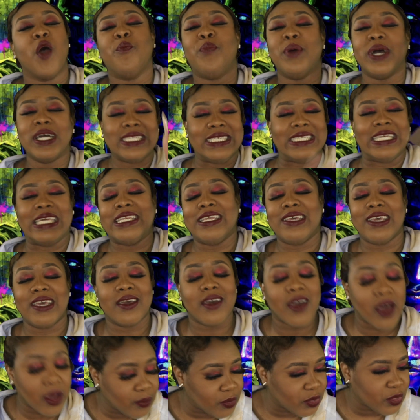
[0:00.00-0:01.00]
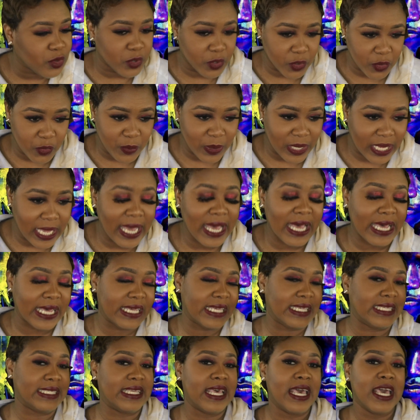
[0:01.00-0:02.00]
But she did come through,
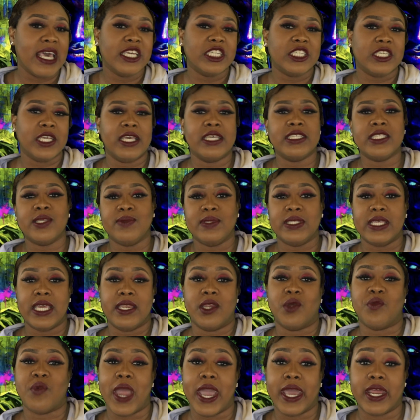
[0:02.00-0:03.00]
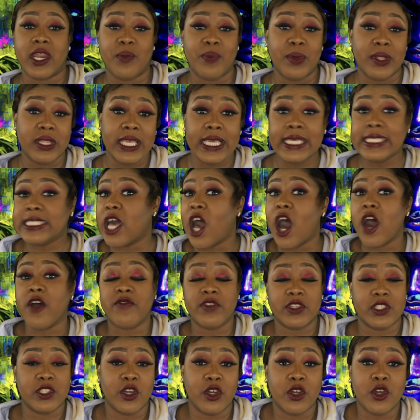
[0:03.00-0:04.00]
because she ends up seeing the raggedy police
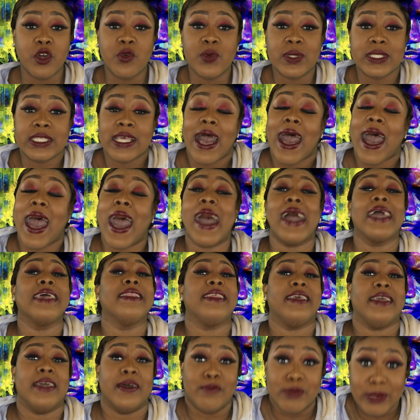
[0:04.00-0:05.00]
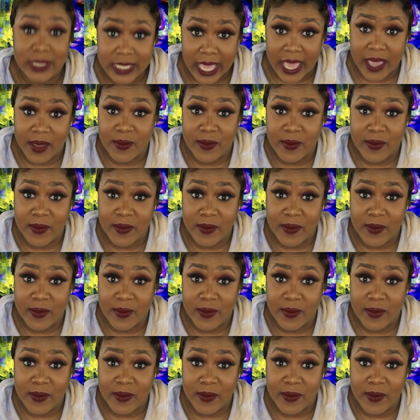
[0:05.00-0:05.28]
officer who was highly upset